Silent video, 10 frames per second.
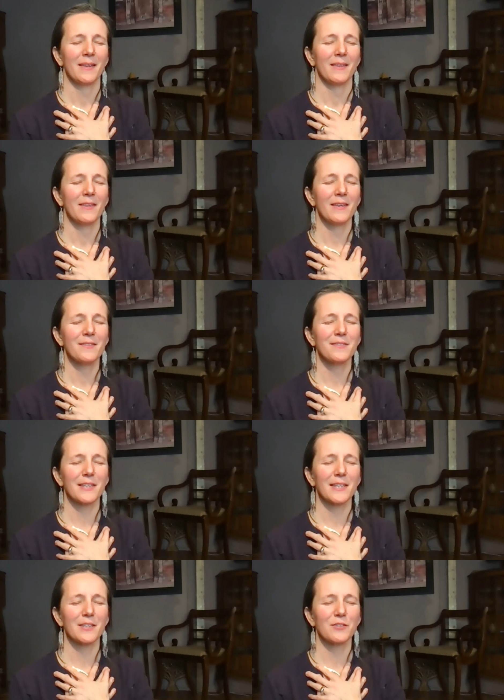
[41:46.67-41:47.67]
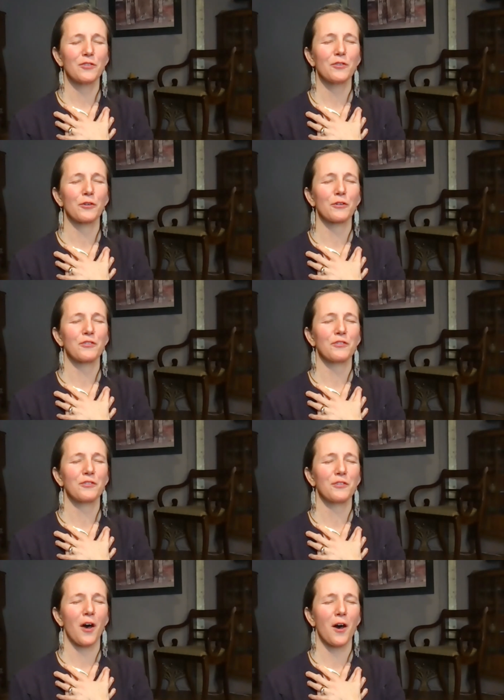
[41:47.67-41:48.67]
this is your
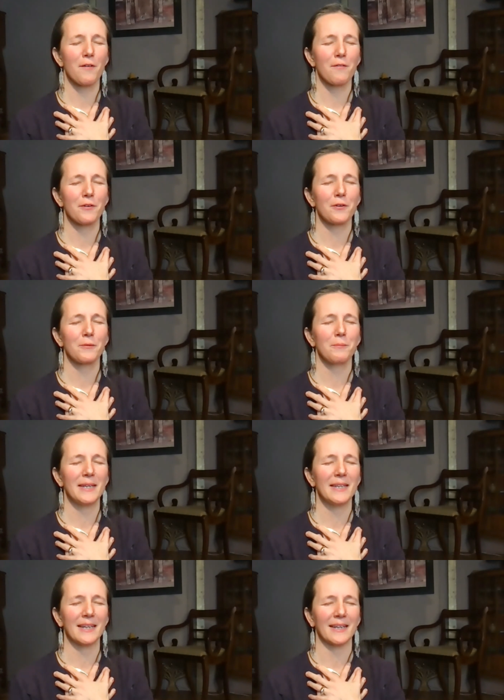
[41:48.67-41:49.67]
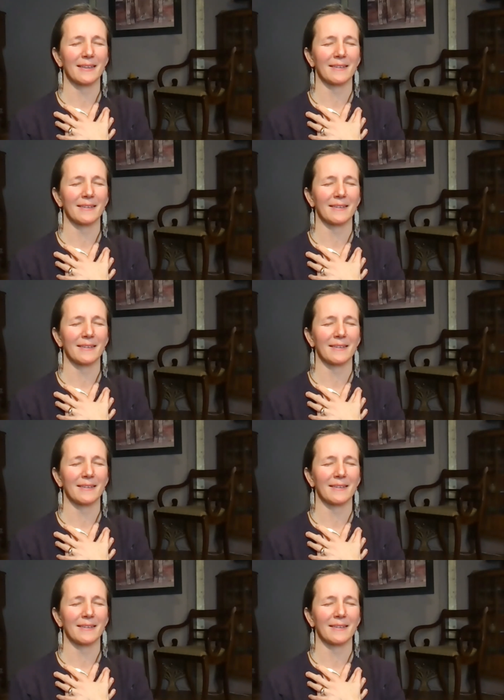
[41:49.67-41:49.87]
sovereign being.